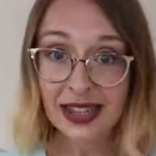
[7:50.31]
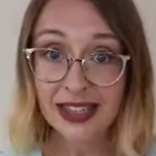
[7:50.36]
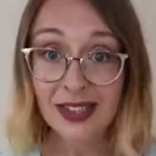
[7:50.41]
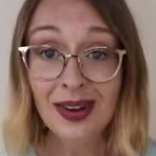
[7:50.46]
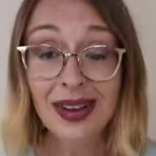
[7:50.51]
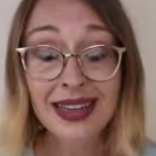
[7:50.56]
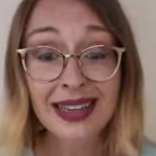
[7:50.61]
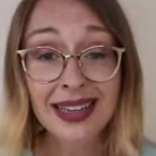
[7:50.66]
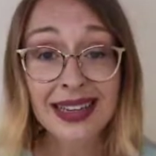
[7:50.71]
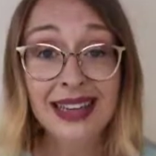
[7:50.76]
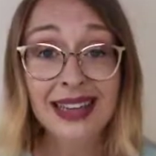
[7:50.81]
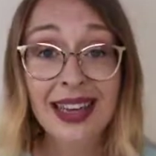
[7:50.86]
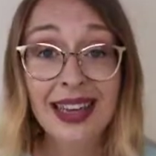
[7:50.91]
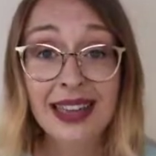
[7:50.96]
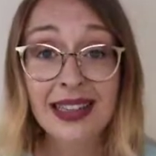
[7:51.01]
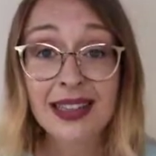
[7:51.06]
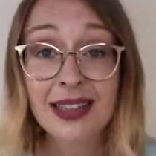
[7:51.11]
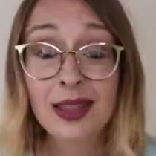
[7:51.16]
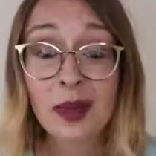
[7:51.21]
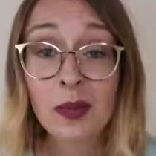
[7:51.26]
So as I
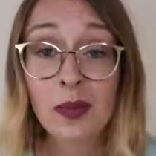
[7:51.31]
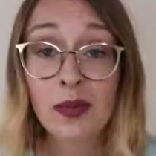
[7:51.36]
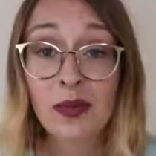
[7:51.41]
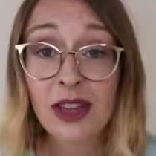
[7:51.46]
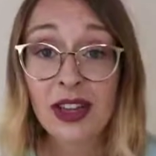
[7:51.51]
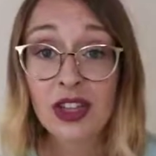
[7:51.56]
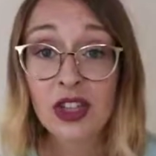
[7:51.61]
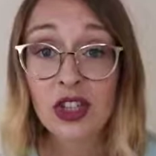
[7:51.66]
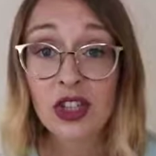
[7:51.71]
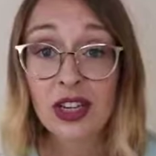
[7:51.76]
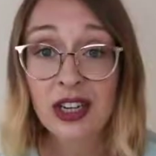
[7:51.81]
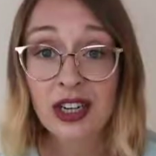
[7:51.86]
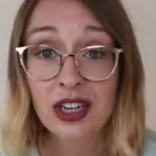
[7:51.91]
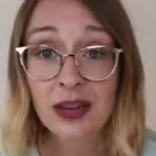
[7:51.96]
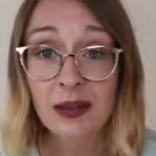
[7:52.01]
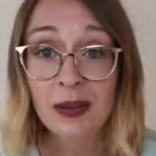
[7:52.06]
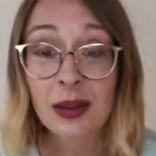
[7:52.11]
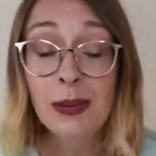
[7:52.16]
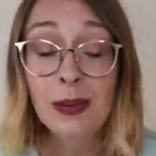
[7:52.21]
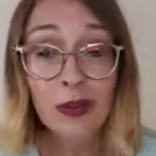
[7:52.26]
said, some
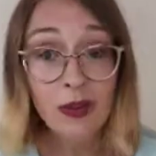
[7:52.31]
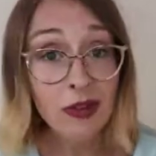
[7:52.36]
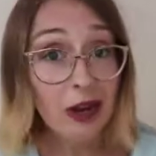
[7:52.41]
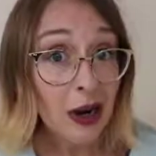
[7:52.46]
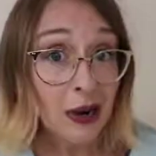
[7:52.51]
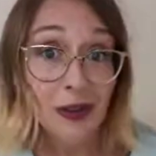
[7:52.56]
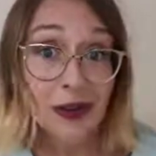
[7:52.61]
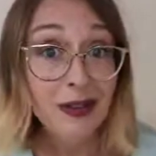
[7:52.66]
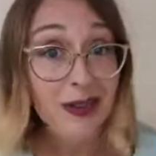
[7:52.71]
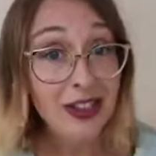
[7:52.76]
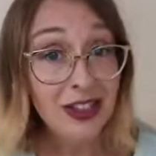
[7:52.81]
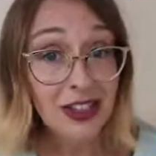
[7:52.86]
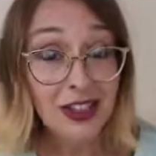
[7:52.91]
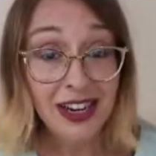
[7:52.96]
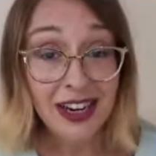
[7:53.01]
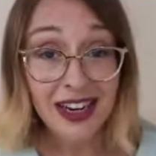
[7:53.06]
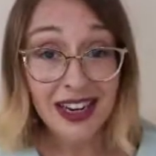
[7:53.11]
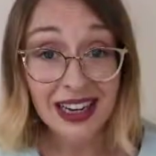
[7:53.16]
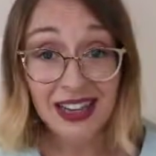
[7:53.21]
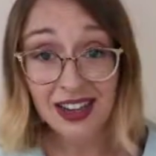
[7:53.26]
vegetarian people following a
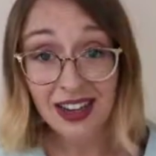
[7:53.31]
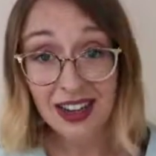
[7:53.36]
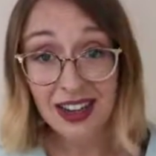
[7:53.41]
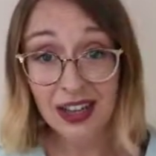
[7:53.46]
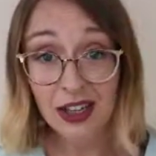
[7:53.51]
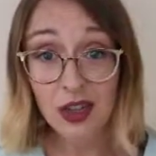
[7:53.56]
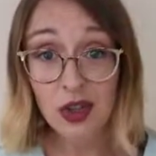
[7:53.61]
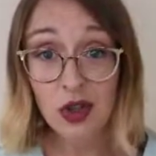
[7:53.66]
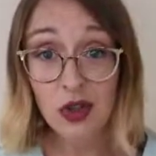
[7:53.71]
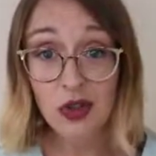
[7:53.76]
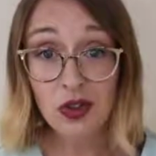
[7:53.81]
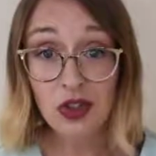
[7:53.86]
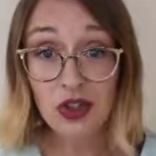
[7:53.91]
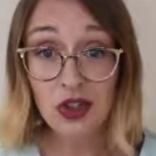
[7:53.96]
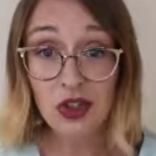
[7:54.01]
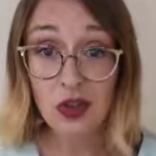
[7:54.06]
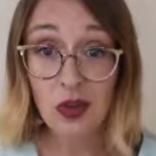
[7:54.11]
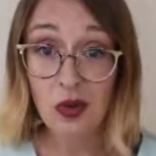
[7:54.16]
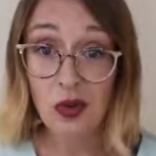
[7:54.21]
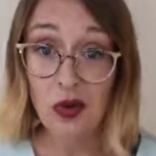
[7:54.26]
vegetarian diet choose
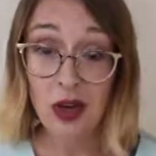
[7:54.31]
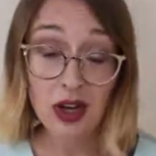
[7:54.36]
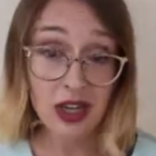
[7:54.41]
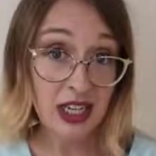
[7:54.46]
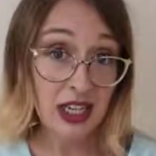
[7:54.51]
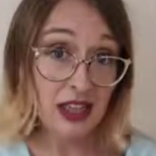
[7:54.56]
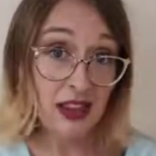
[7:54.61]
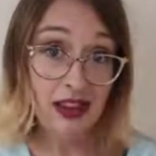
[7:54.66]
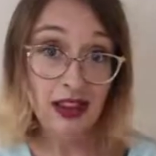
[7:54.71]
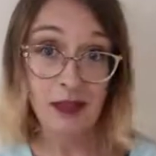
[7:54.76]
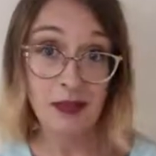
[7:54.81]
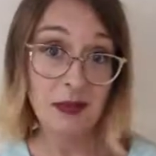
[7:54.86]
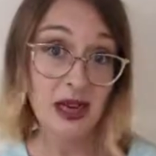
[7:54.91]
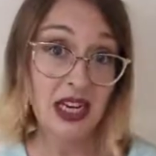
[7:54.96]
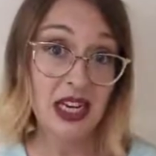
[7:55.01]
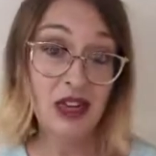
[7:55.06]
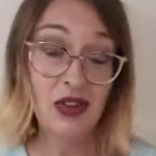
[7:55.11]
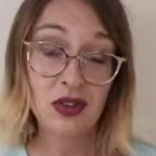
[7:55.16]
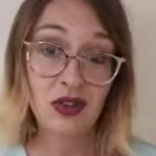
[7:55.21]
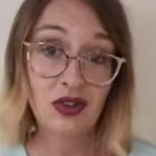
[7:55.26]
to not eat the
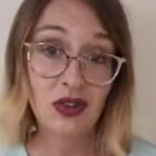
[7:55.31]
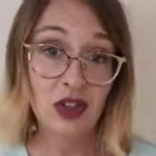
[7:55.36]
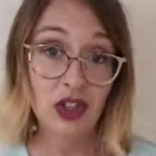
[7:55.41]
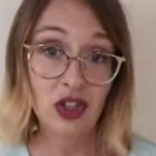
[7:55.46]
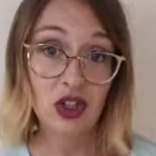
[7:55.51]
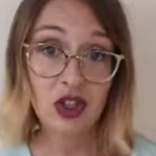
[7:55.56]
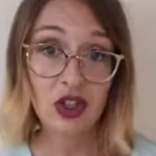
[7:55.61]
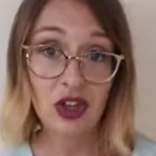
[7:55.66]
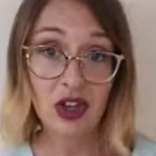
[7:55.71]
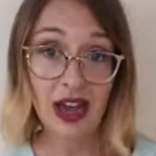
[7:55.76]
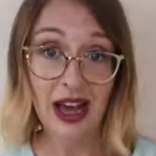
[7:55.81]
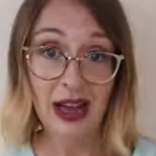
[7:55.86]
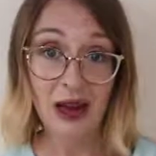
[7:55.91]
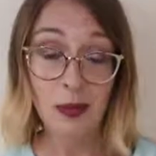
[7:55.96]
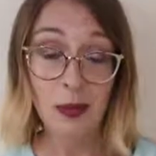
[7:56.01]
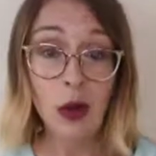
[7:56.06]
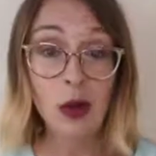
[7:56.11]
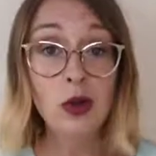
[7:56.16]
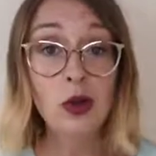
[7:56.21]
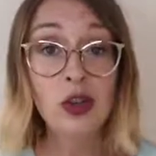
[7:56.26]
meat, fish
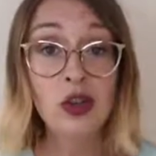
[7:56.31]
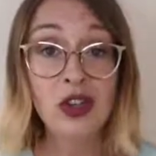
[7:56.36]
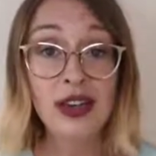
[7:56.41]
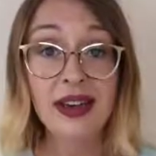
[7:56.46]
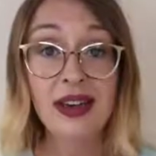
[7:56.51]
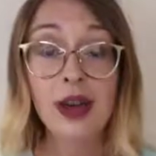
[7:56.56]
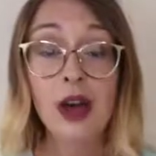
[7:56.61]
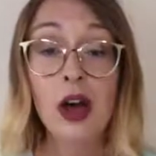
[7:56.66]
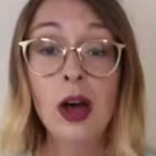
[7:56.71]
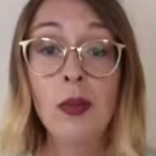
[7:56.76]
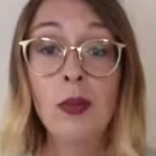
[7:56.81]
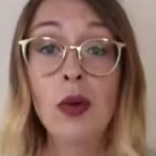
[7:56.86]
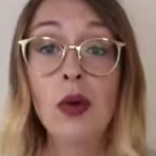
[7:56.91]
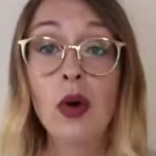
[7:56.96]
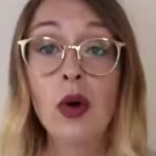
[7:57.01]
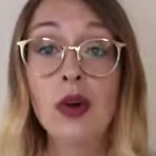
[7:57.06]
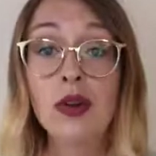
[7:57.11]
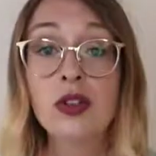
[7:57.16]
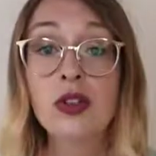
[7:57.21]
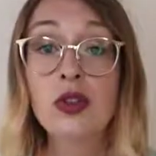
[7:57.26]
and poultry,
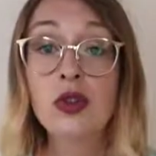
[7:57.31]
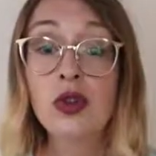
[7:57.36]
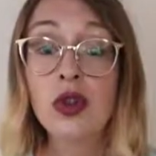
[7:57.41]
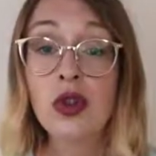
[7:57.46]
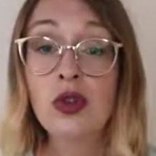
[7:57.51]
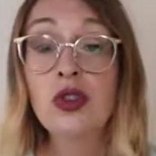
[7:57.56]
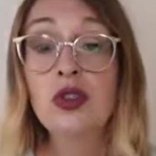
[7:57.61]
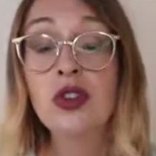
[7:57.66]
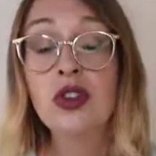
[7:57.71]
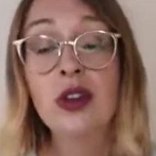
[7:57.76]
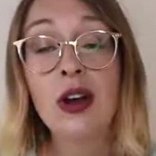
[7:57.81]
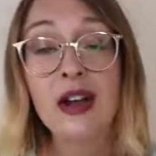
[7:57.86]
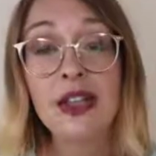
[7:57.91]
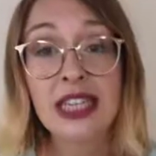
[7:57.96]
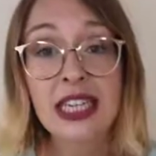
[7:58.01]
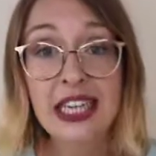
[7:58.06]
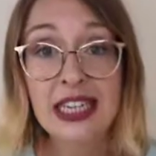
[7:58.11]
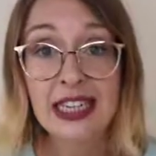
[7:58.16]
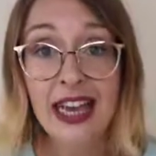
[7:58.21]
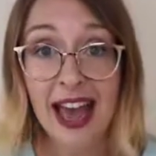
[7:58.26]
but also choose to
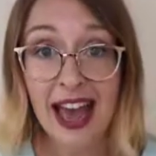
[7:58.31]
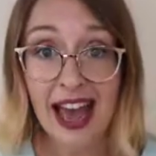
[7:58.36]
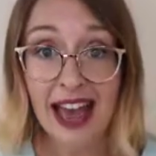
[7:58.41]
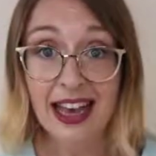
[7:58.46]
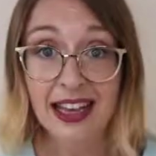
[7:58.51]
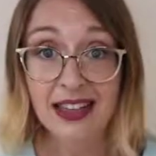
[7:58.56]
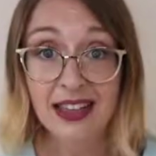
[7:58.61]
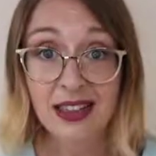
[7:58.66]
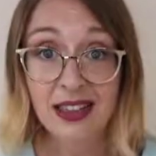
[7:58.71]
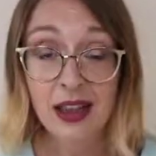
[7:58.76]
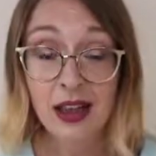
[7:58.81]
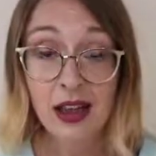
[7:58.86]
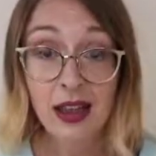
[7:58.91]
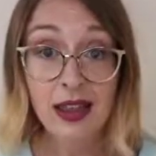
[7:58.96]
not eat eggs.